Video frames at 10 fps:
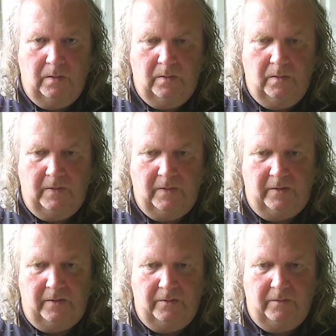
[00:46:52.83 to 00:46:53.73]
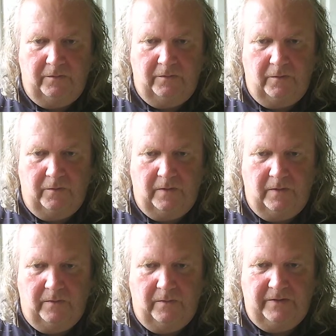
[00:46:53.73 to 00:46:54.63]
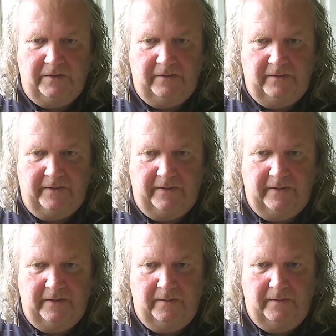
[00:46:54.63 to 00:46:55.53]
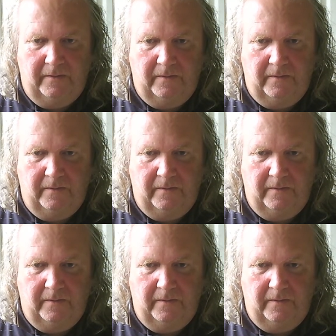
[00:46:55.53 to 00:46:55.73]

Um, hang on, it's not quite worked out like that.